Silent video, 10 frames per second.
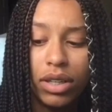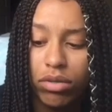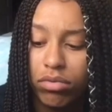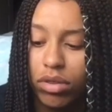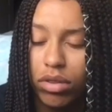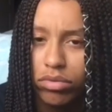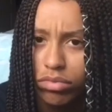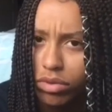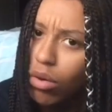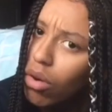to get new clothes
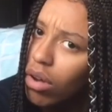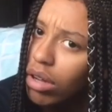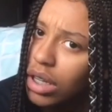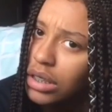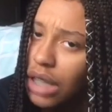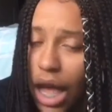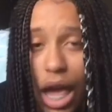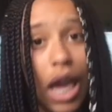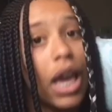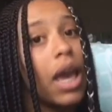from school because,
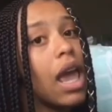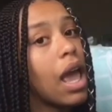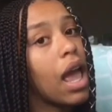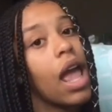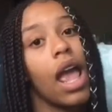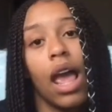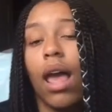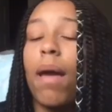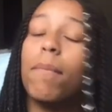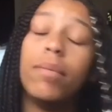like,
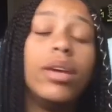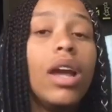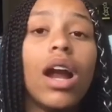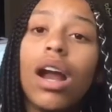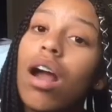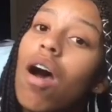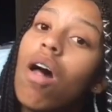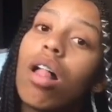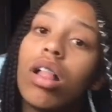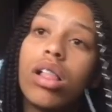baby
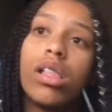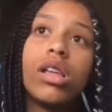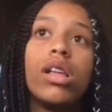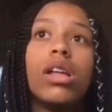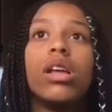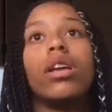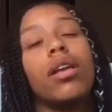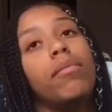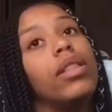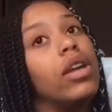girl, I
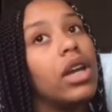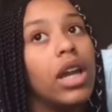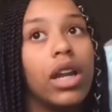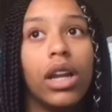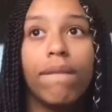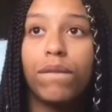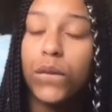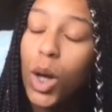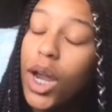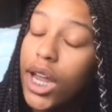gotta be looking
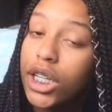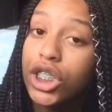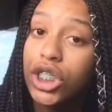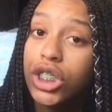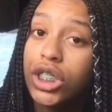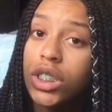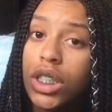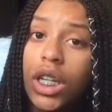fresh.